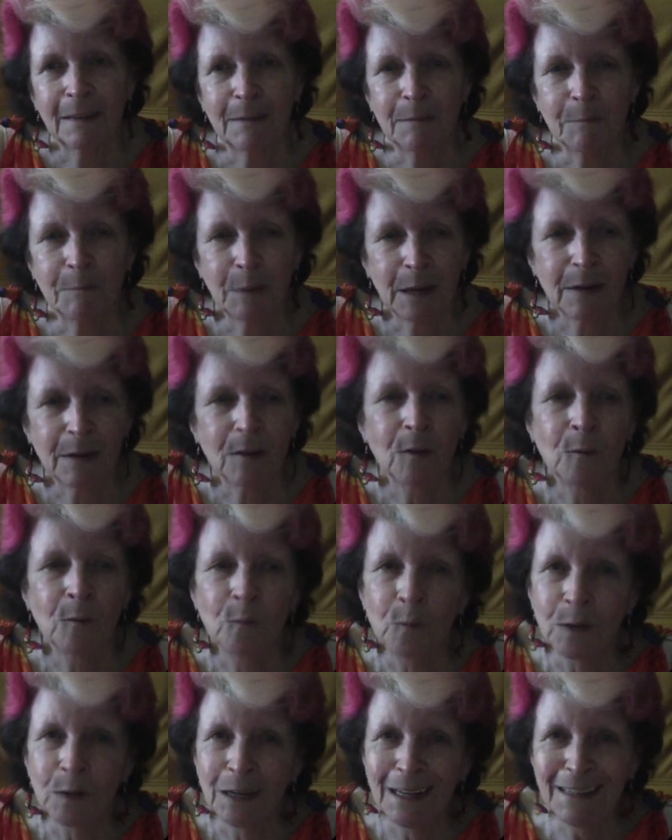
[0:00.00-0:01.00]
But
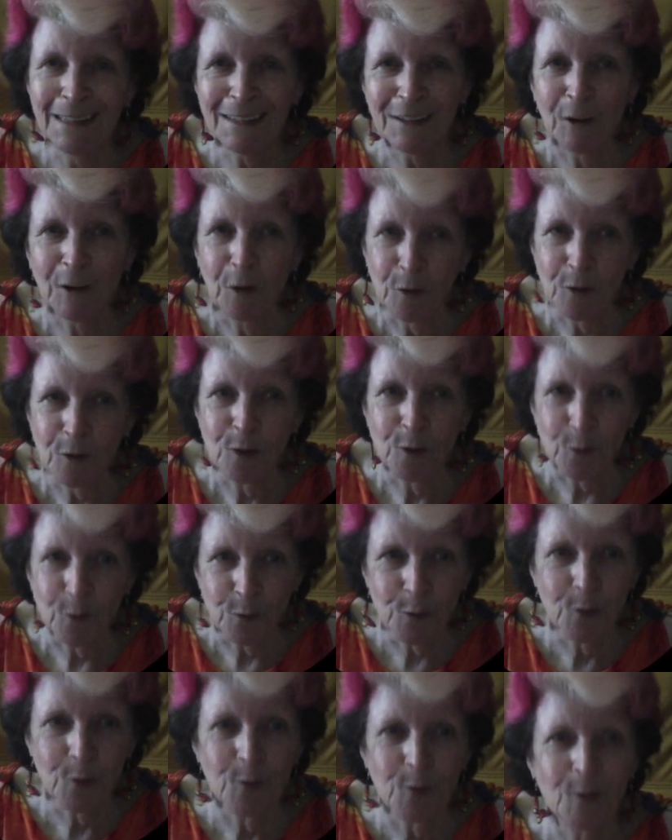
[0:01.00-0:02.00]
let's go
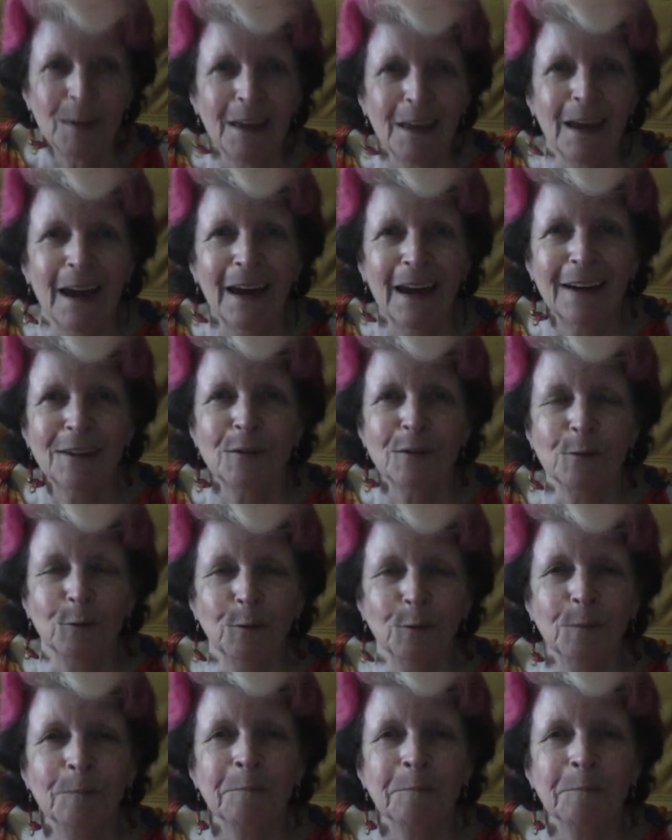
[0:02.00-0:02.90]
through the actual